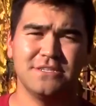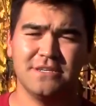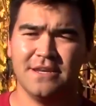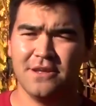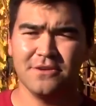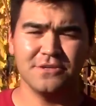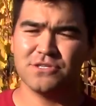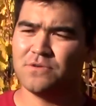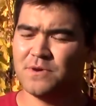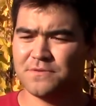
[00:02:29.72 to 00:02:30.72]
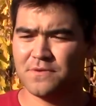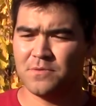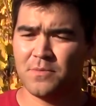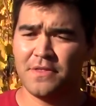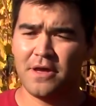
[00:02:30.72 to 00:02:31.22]
and I learned so much from
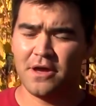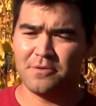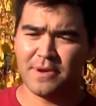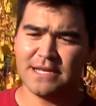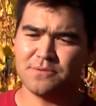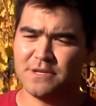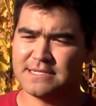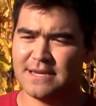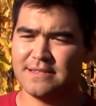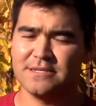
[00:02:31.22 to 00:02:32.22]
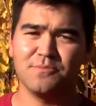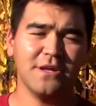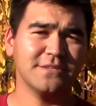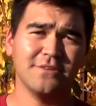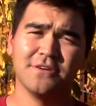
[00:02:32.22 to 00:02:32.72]
him on the basketball side of things, but
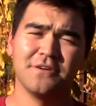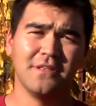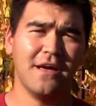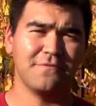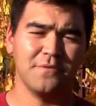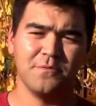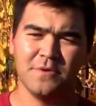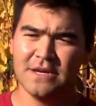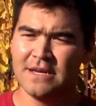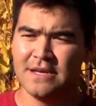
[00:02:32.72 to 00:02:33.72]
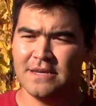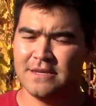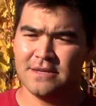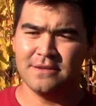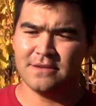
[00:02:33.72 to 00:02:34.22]
also learned a lot from him
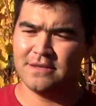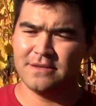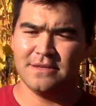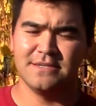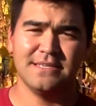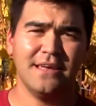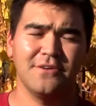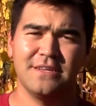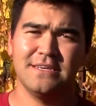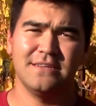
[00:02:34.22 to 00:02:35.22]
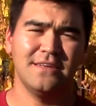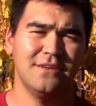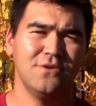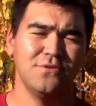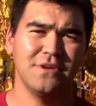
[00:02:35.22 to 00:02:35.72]
in integrity
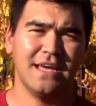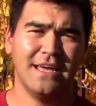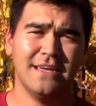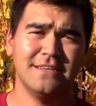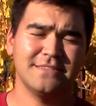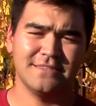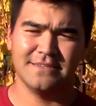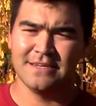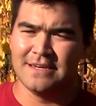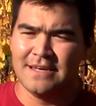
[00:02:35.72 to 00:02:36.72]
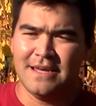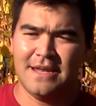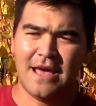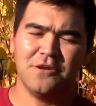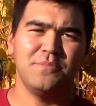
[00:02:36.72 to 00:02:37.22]
and who the guy is and
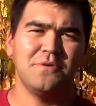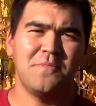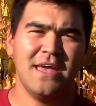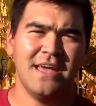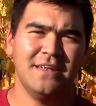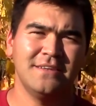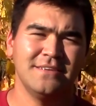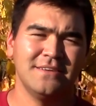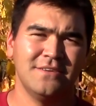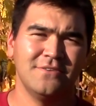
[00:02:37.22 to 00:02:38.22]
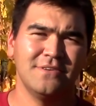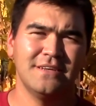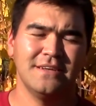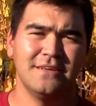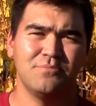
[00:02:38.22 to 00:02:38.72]
how to be a man, you know,
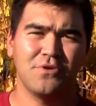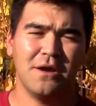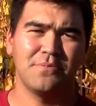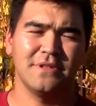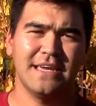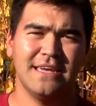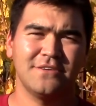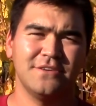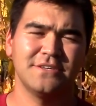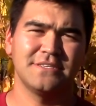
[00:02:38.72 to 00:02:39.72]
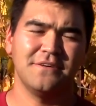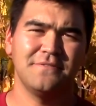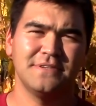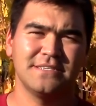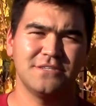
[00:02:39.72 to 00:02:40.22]
and properly handle
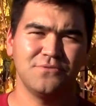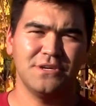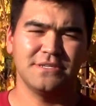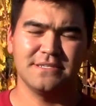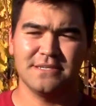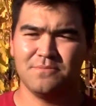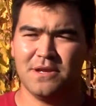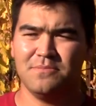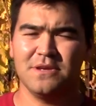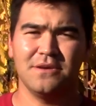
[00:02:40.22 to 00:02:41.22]
yourself in situations that might